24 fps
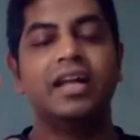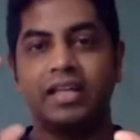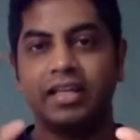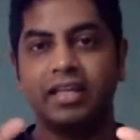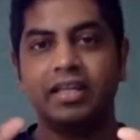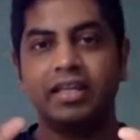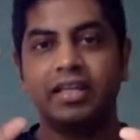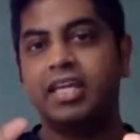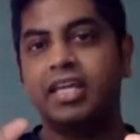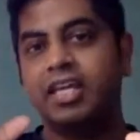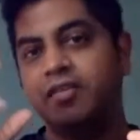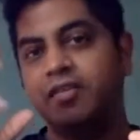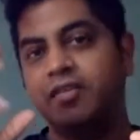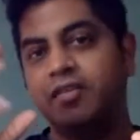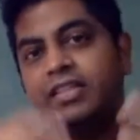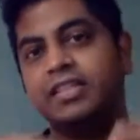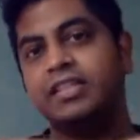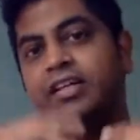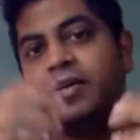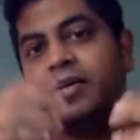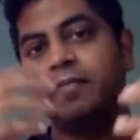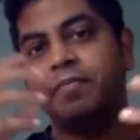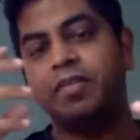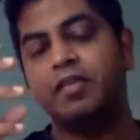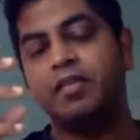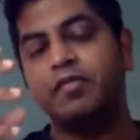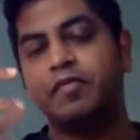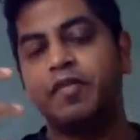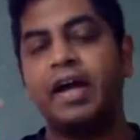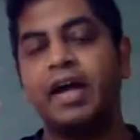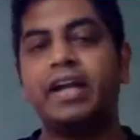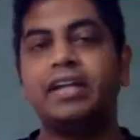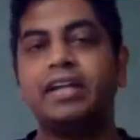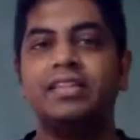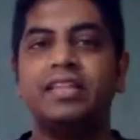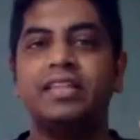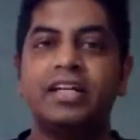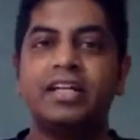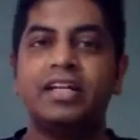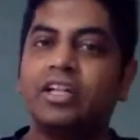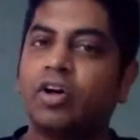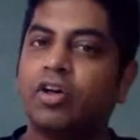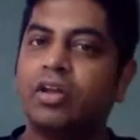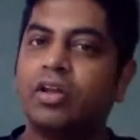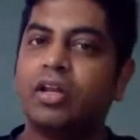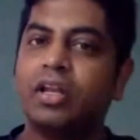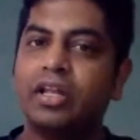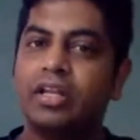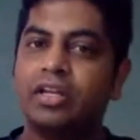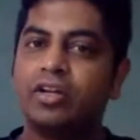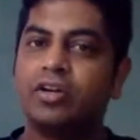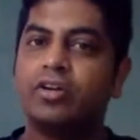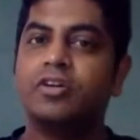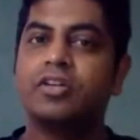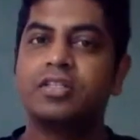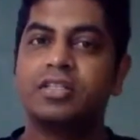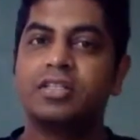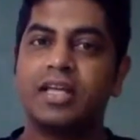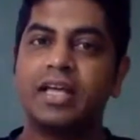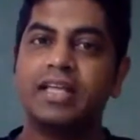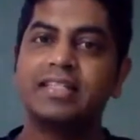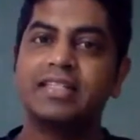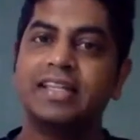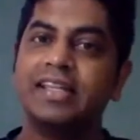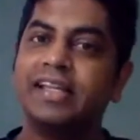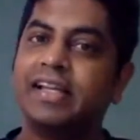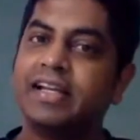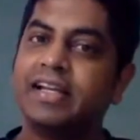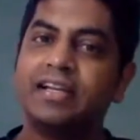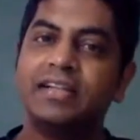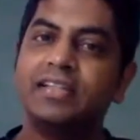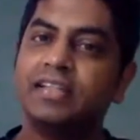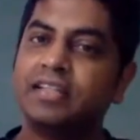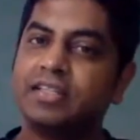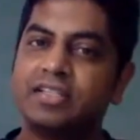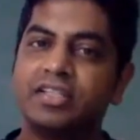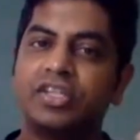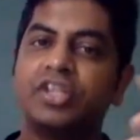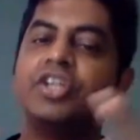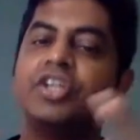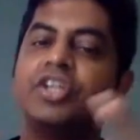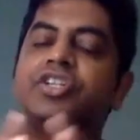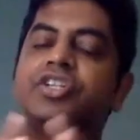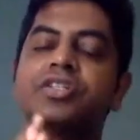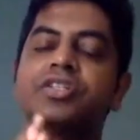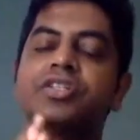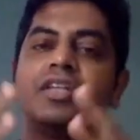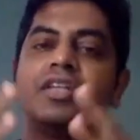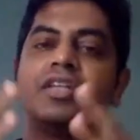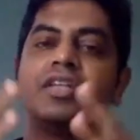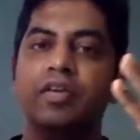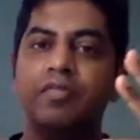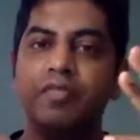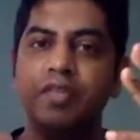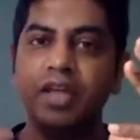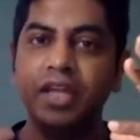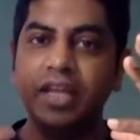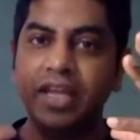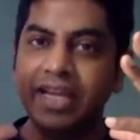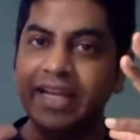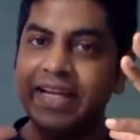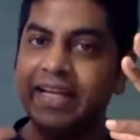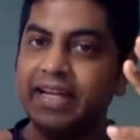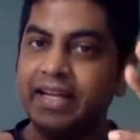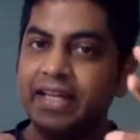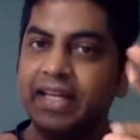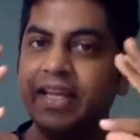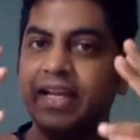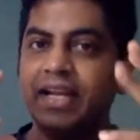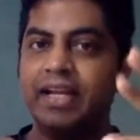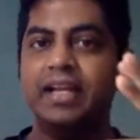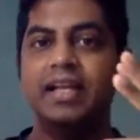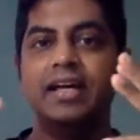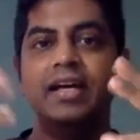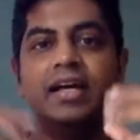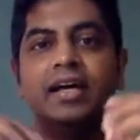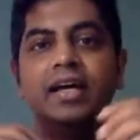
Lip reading: Given the fact that an online course has late registrations, we indeed